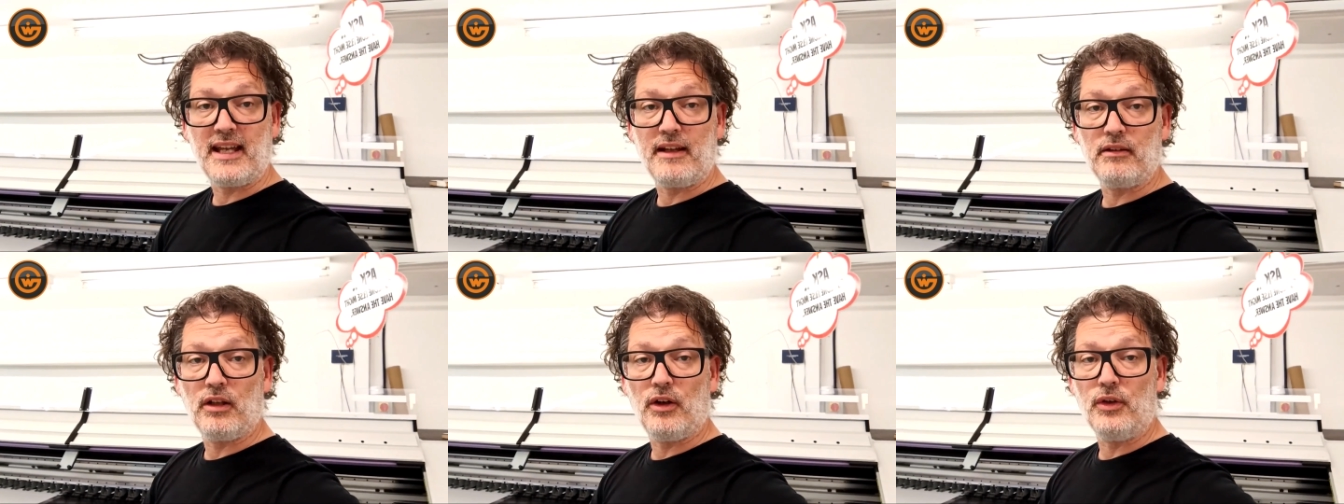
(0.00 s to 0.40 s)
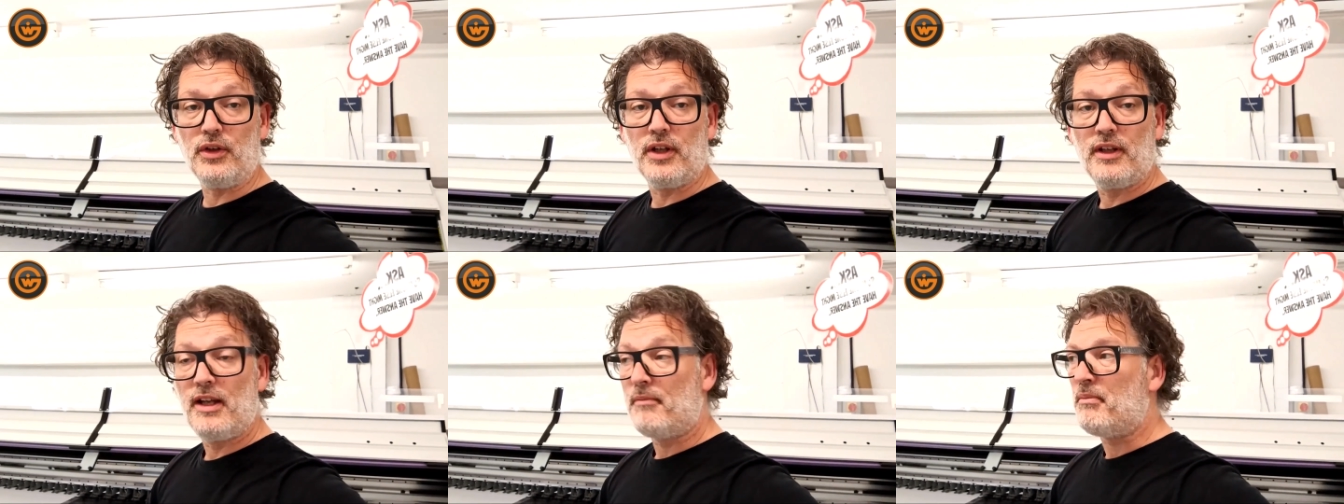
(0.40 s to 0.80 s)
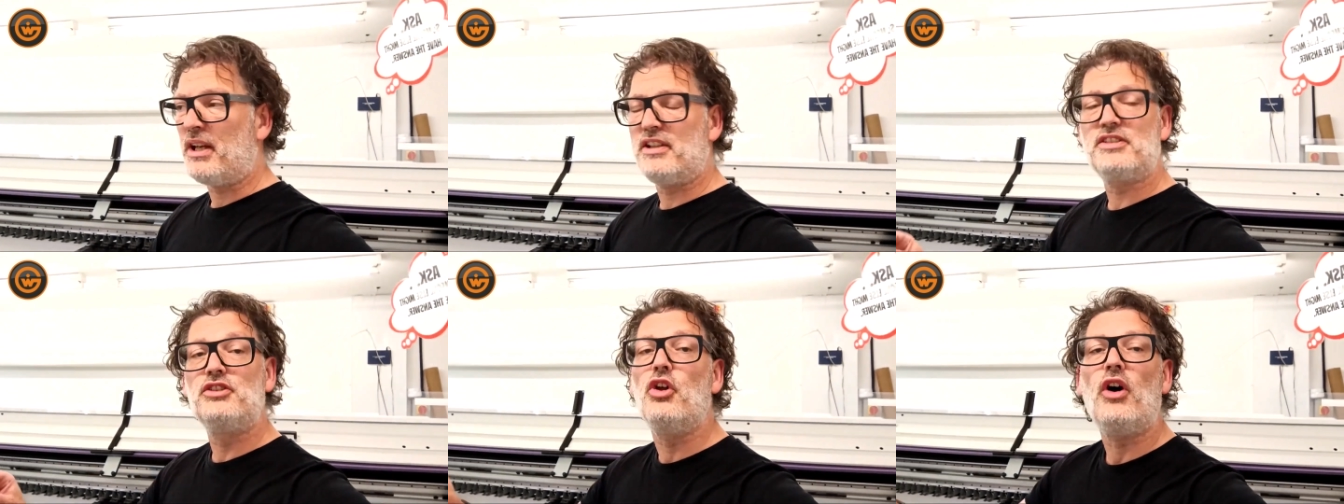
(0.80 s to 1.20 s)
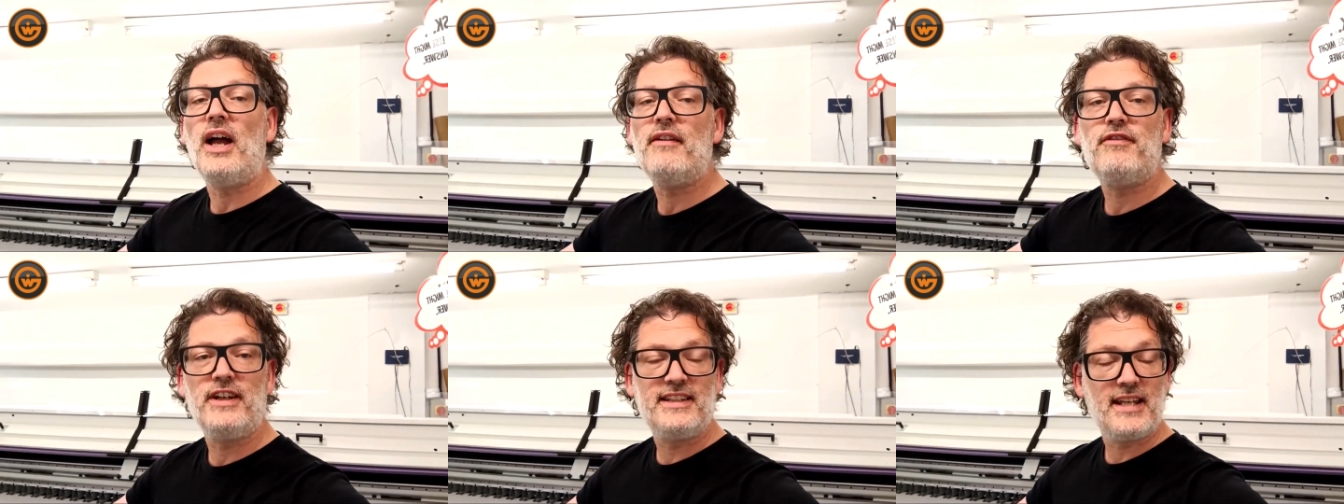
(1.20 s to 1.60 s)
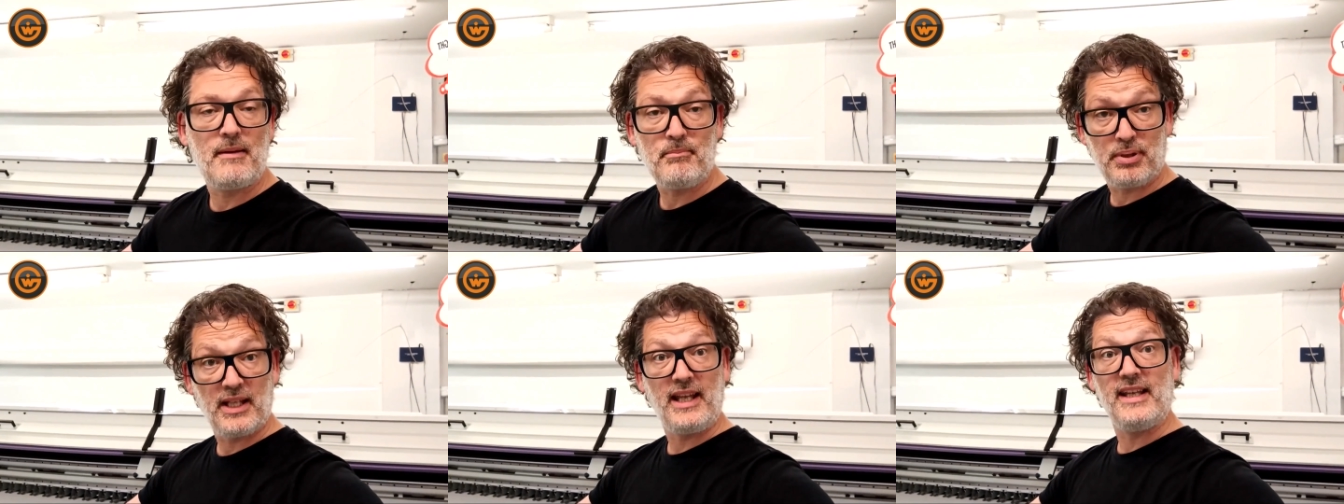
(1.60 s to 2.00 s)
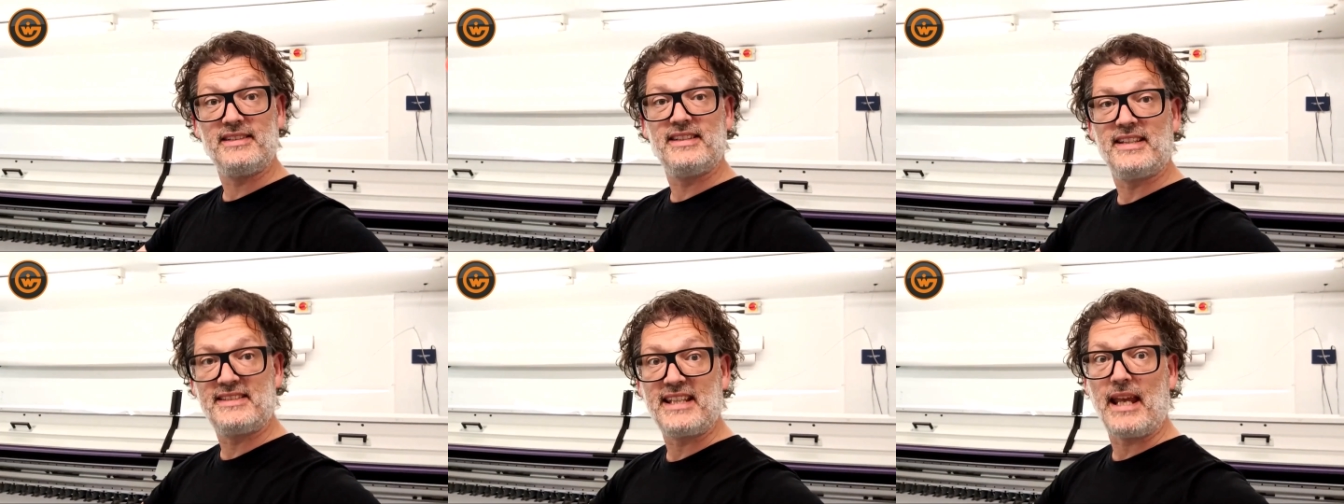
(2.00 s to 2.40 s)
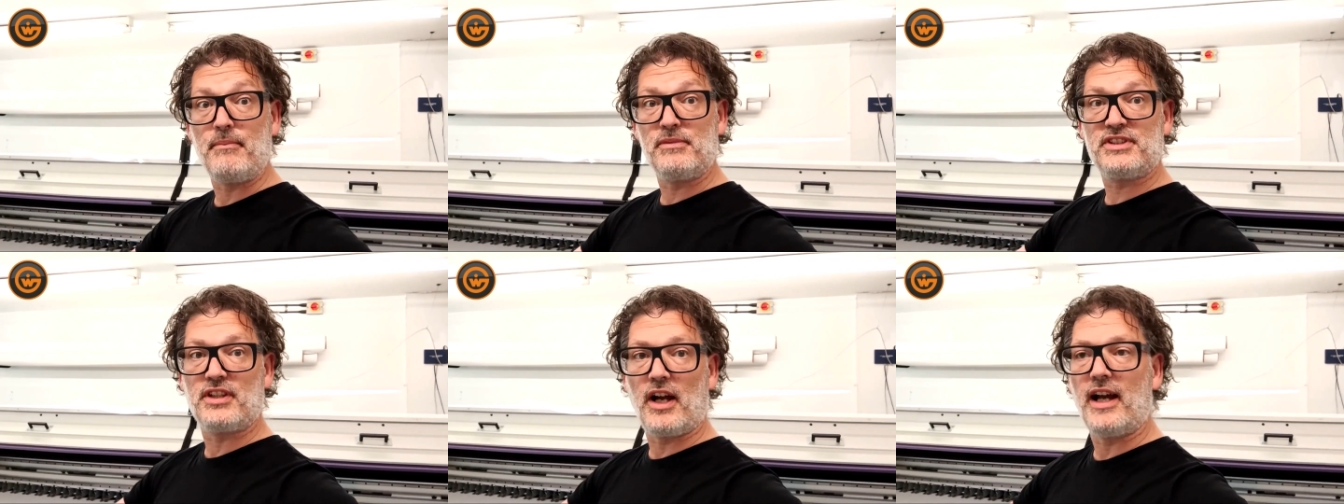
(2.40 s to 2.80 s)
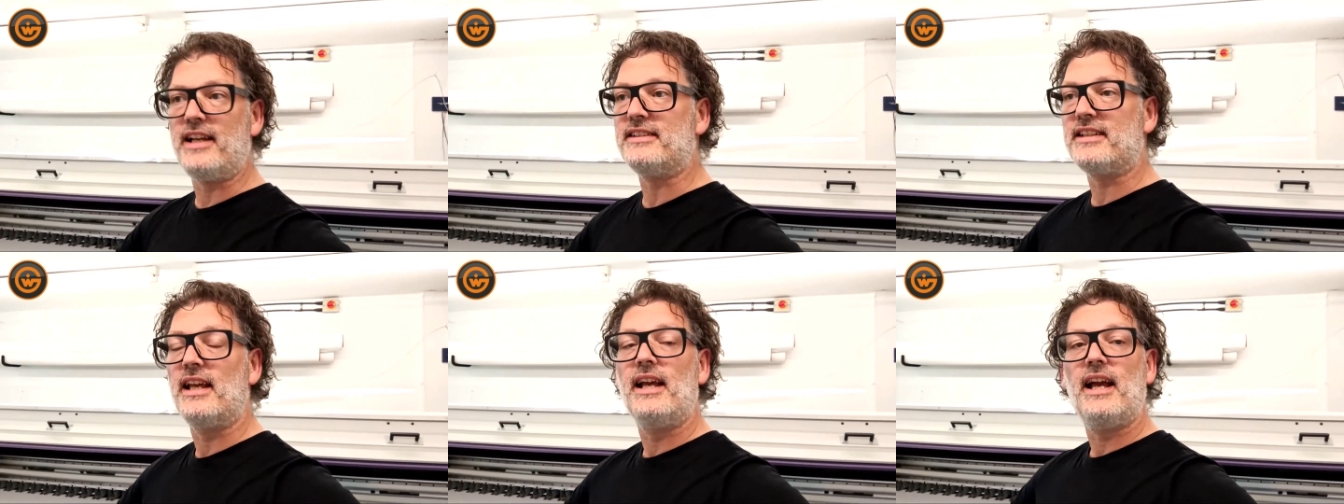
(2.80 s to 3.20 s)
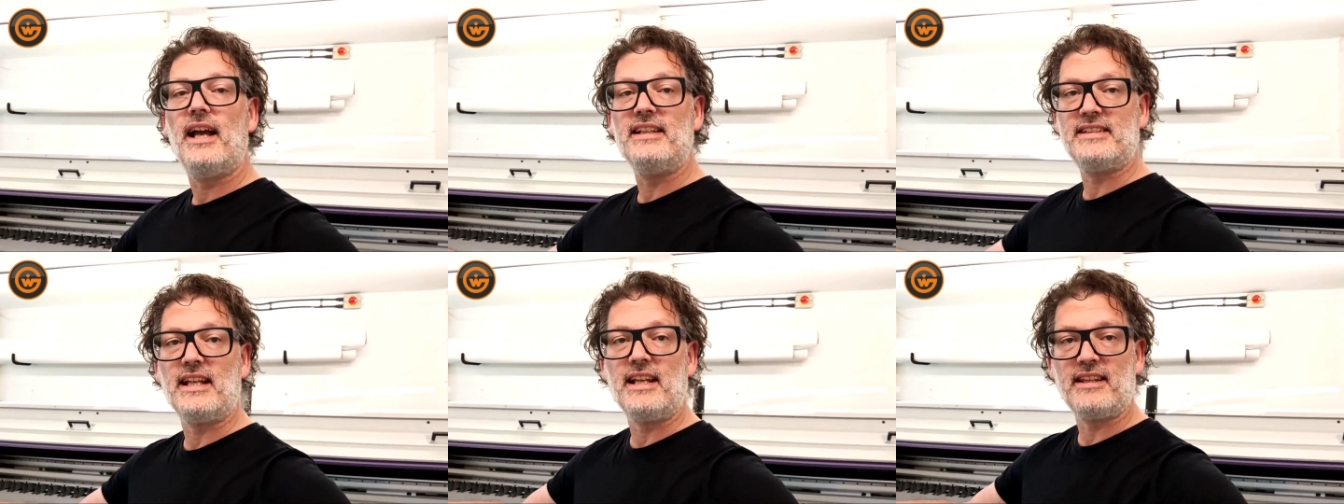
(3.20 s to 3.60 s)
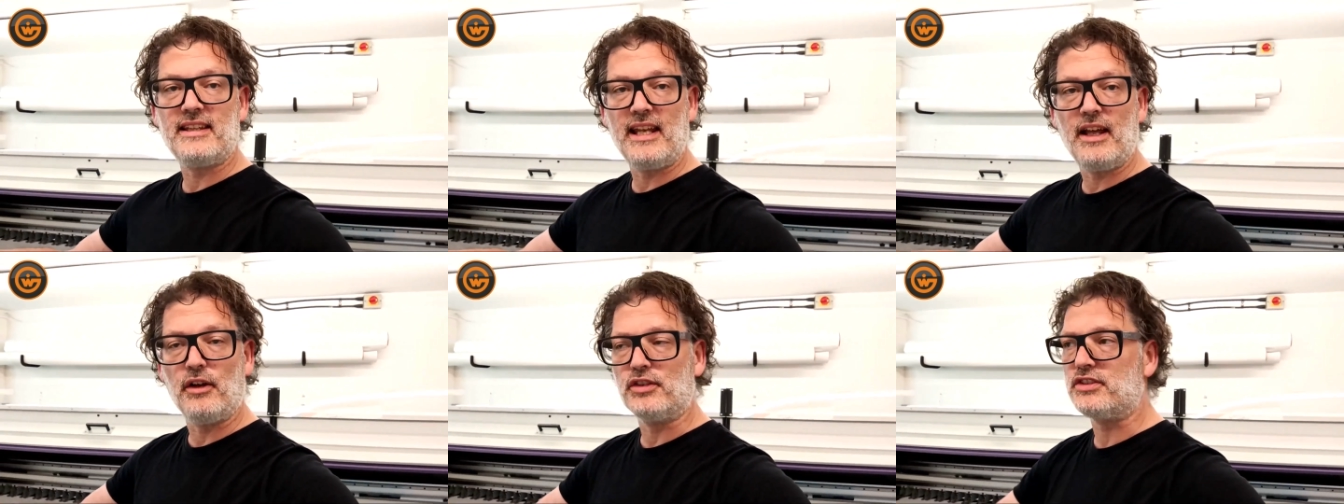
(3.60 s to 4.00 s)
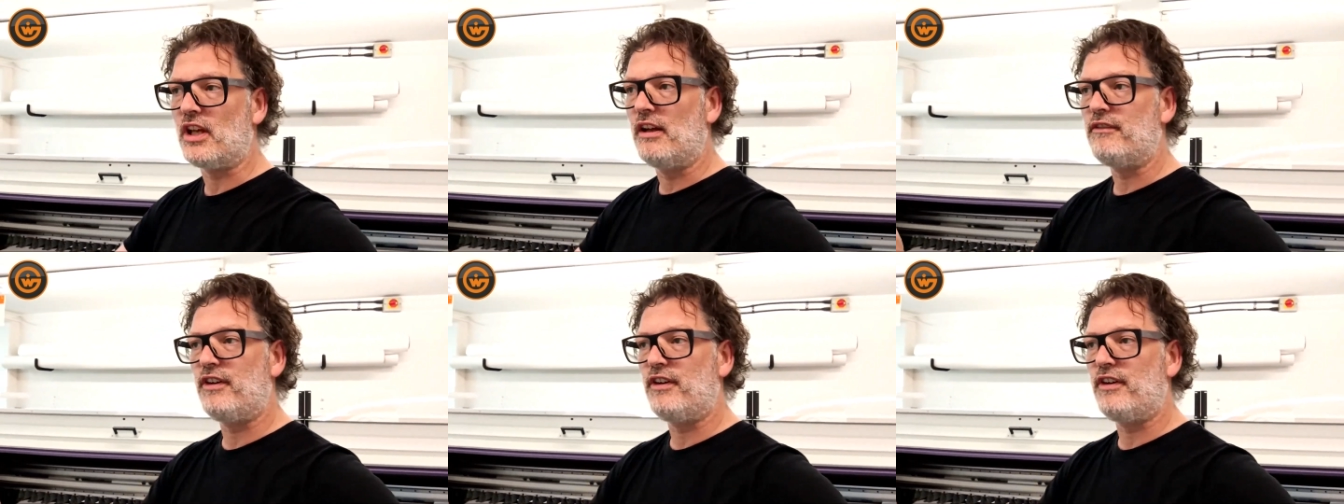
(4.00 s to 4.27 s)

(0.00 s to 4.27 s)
download. Because not every template is the same size as anything else.